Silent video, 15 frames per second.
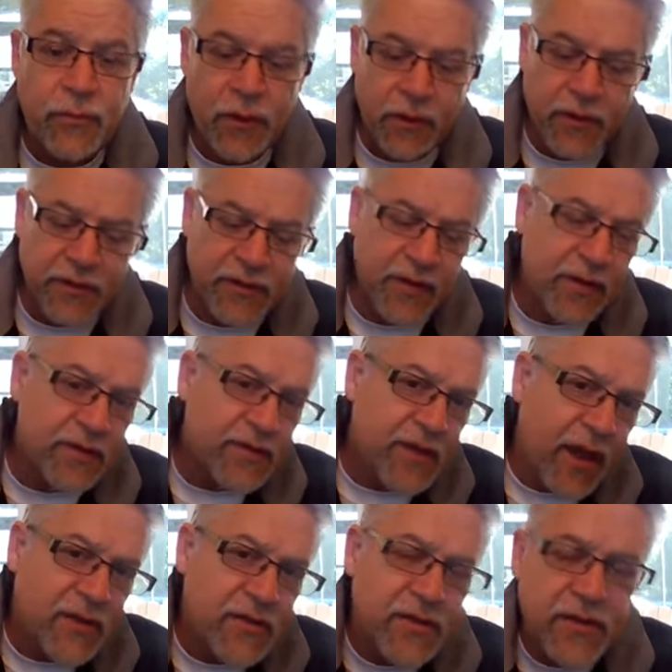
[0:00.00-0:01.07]
you see the
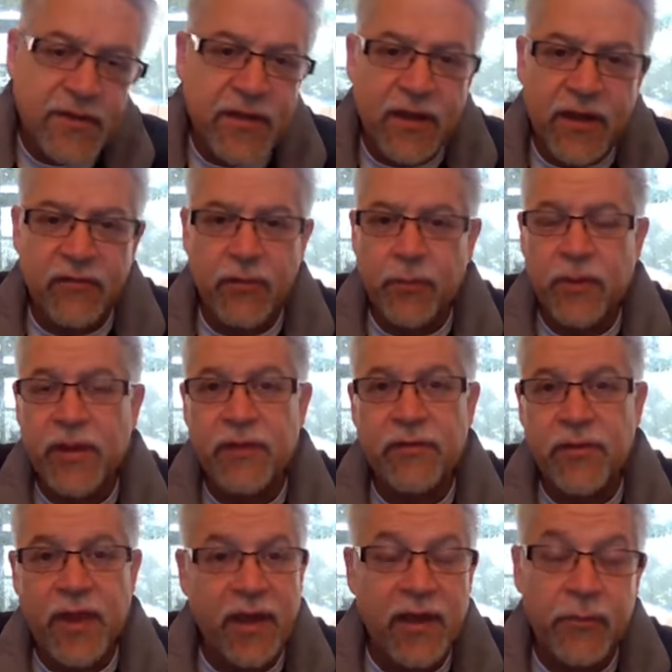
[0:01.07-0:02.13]
sadducees didn't even
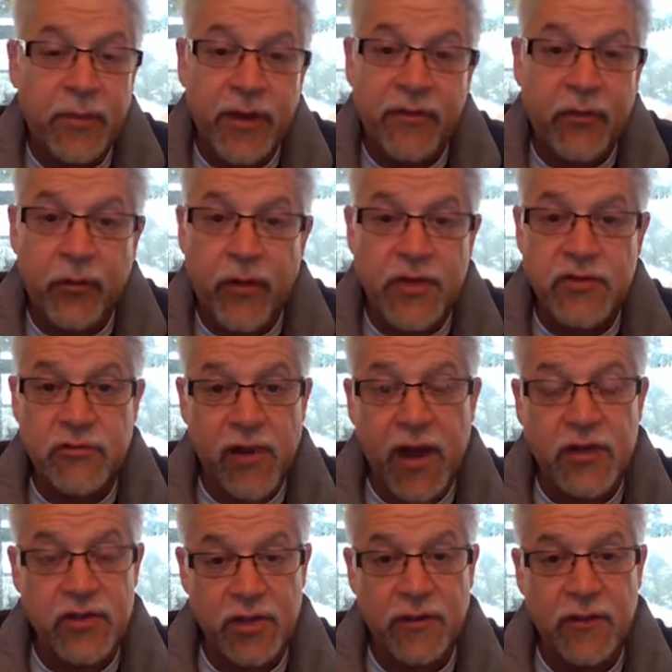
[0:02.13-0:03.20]
believe they didn't believe in a
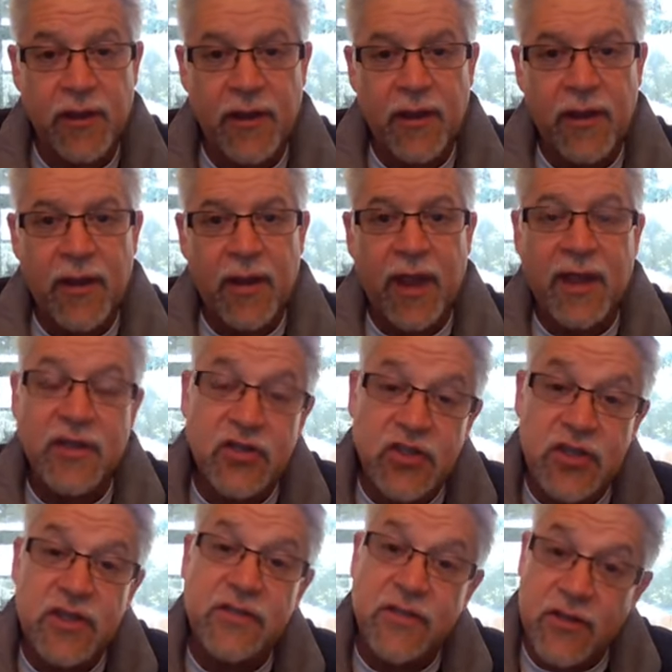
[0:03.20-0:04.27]
resurrection and
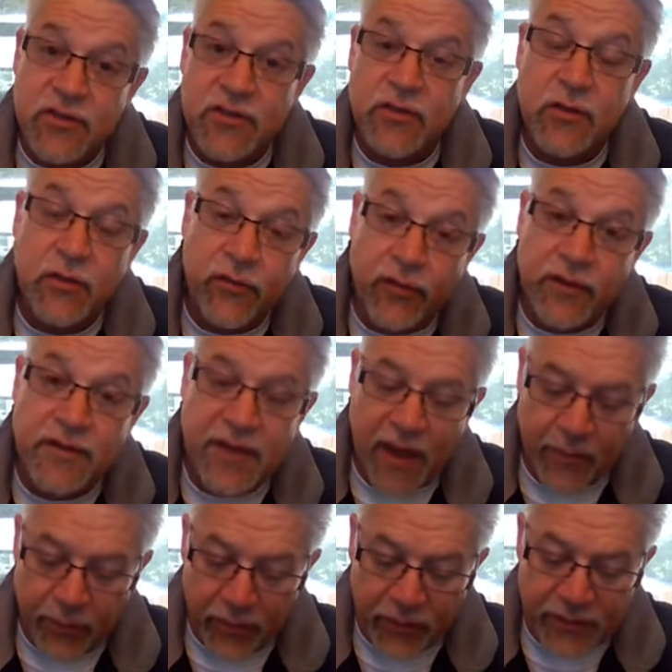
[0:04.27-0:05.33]
jesus knew for
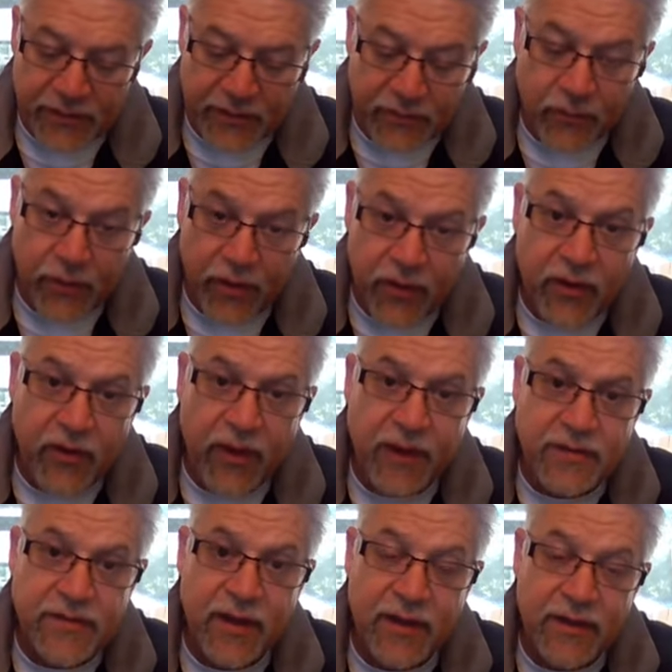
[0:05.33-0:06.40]
example this is one of the
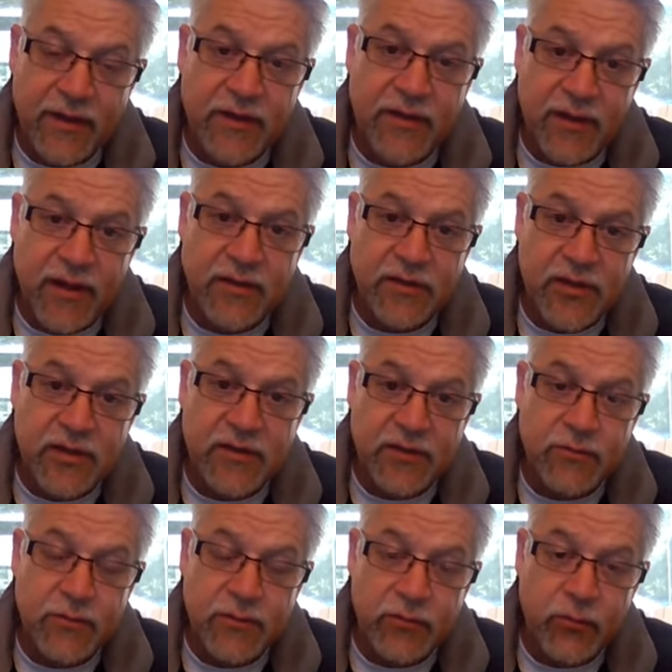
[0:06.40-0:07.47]
things that
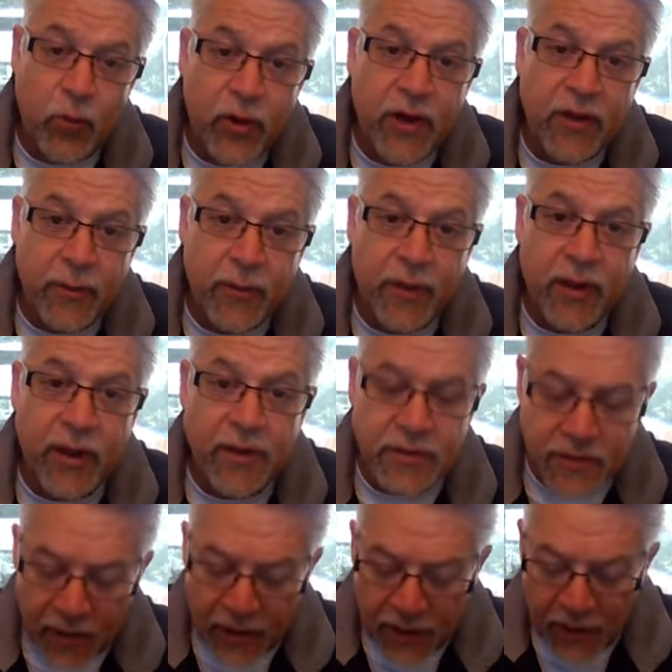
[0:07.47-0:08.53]
jesus was warning them
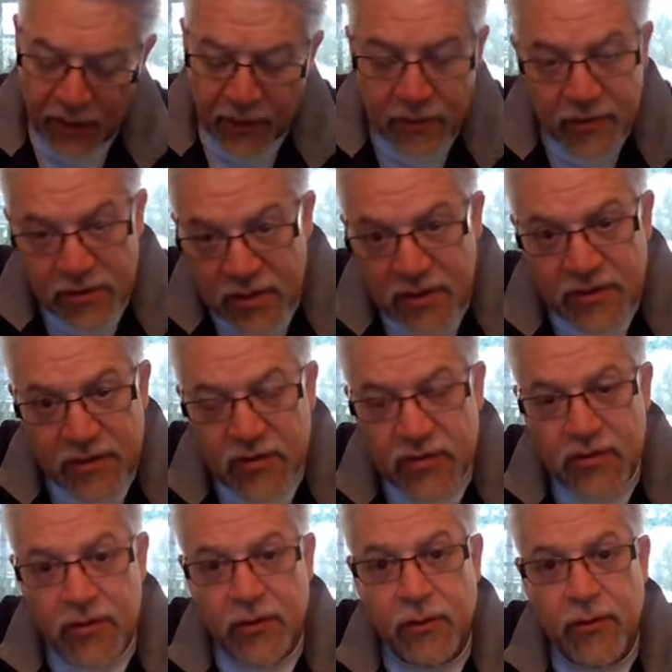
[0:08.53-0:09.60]
against jesus
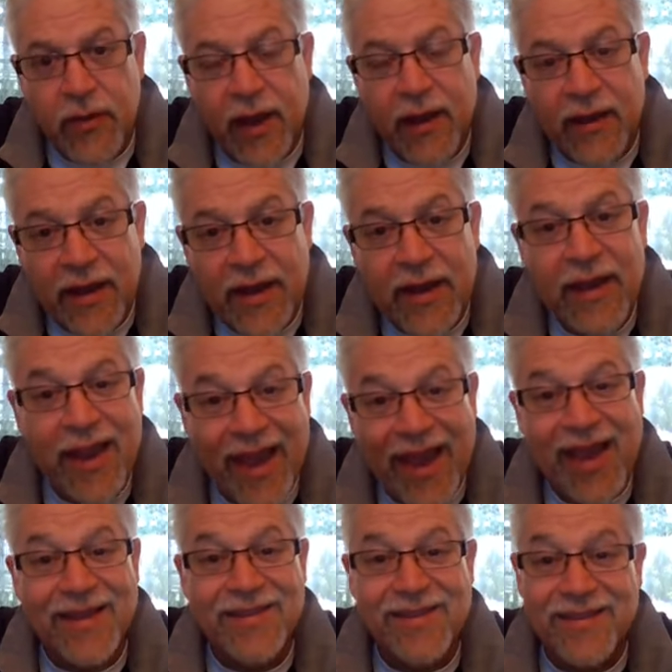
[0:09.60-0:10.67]
knew that he
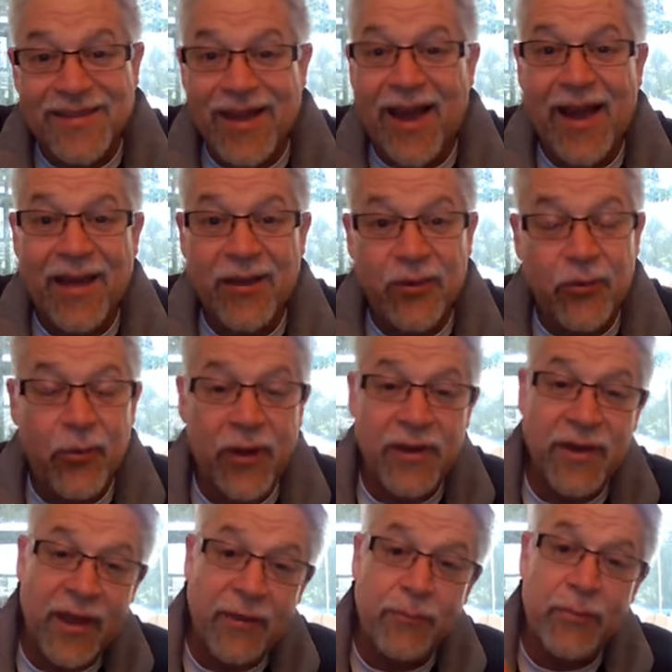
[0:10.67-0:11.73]
had to die and, re-
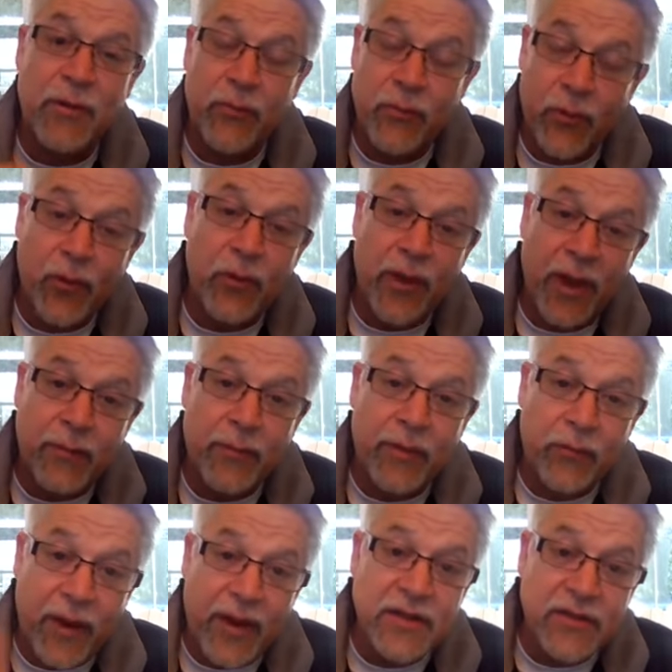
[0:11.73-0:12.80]
and be ro- and
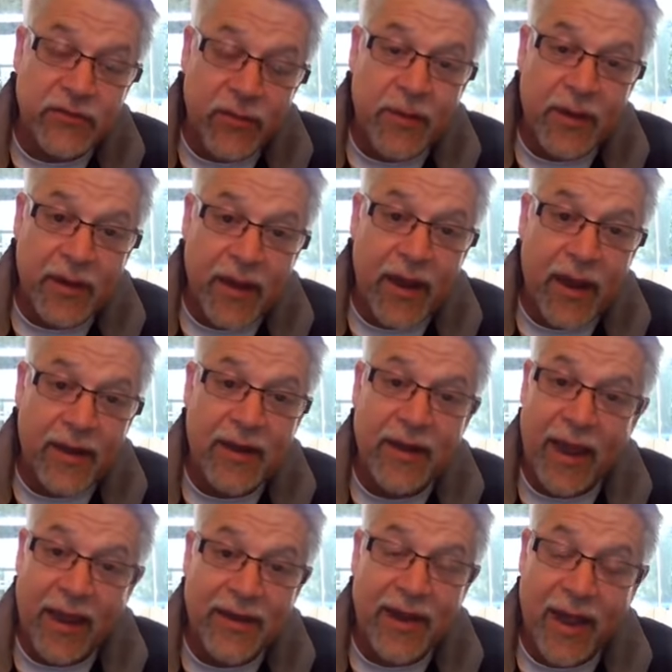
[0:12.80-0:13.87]
be raised from the dead he
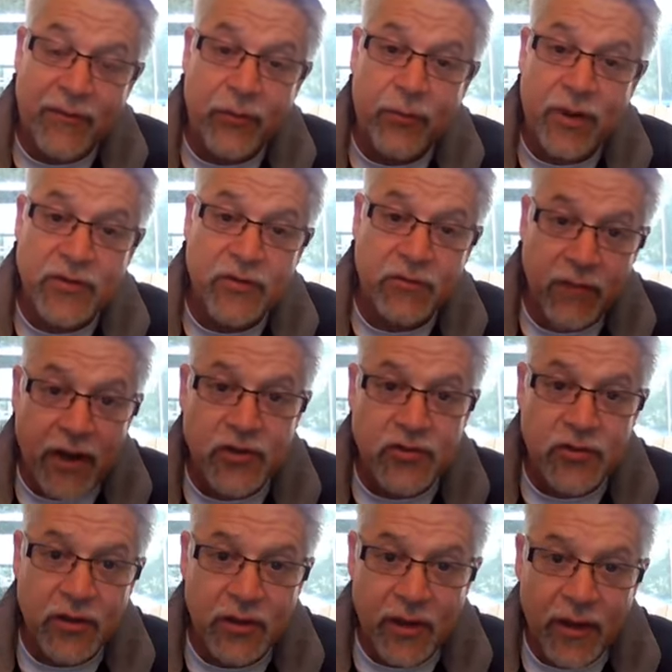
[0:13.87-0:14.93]
had to have a
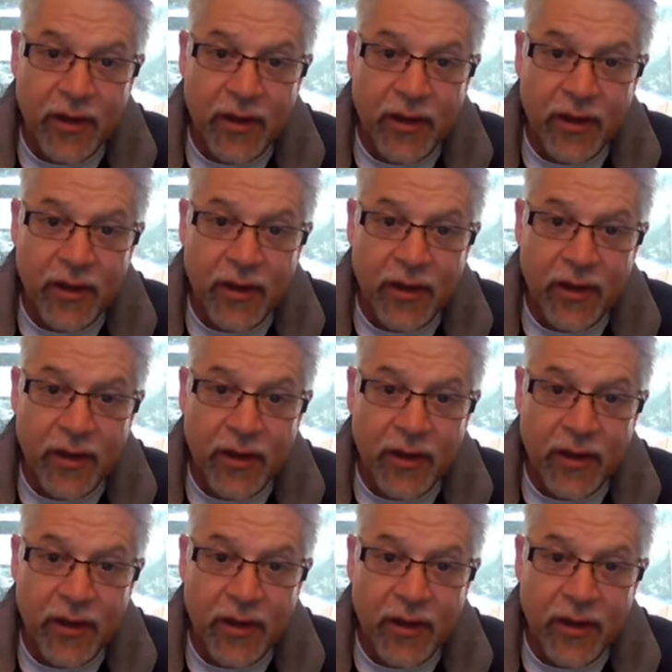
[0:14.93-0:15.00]
resurrection